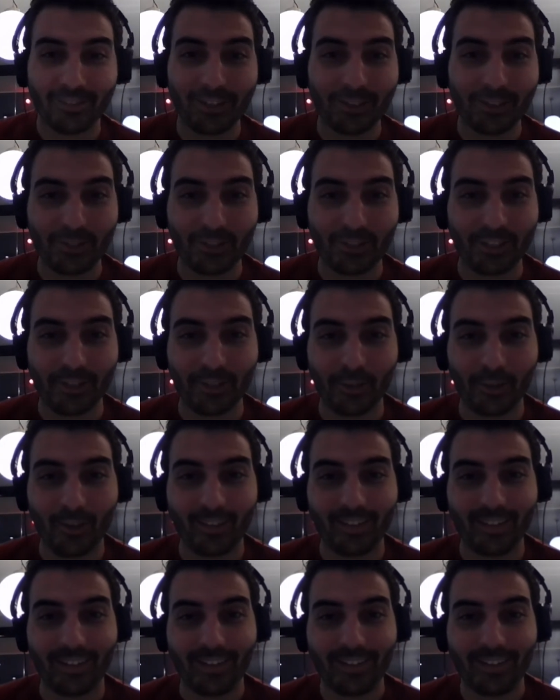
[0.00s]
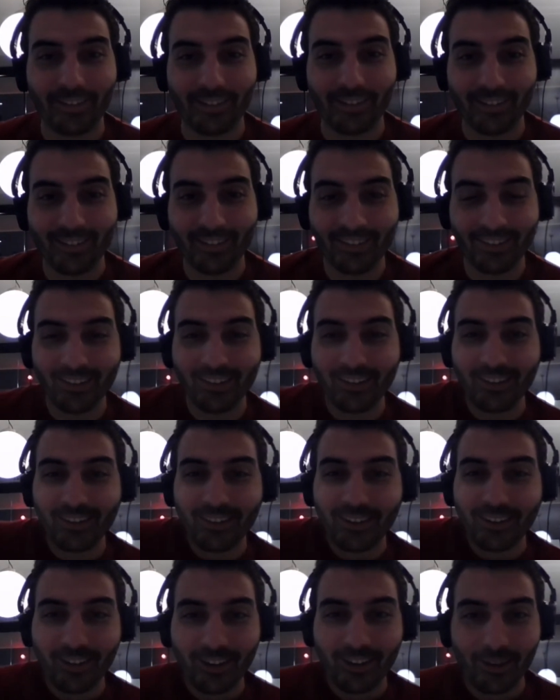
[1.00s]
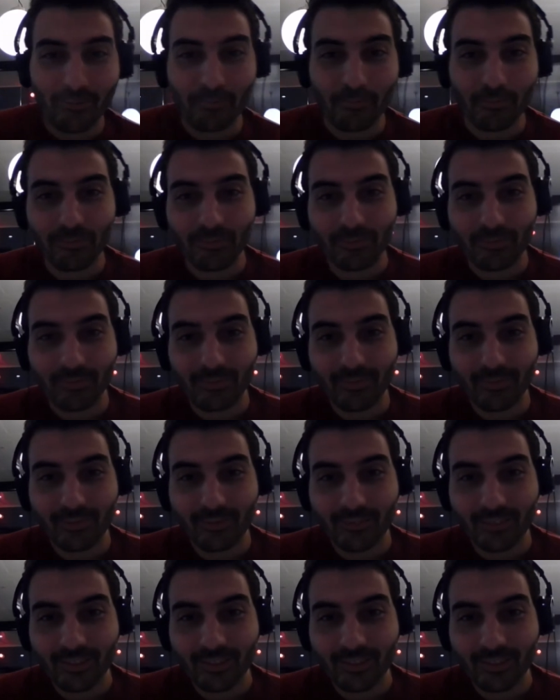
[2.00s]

Literally no uh, idea. So um, that's where